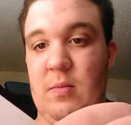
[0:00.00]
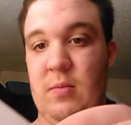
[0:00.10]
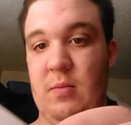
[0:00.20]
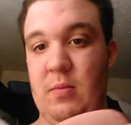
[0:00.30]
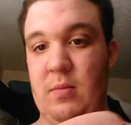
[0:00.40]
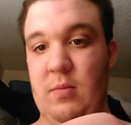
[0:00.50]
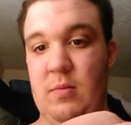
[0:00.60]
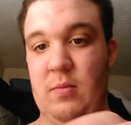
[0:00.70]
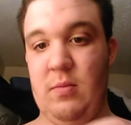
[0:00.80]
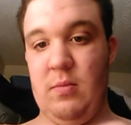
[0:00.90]

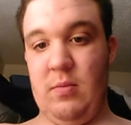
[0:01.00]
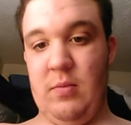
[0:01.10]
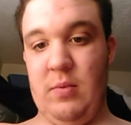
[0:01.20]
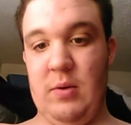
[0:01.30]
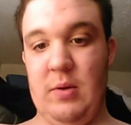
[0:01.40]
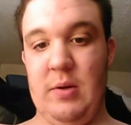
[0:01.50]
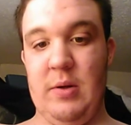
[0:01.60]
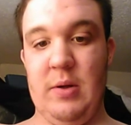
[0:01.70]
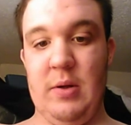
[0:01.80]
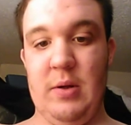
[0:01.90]

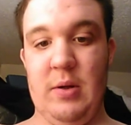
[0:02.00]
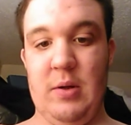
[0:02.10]
[no speech]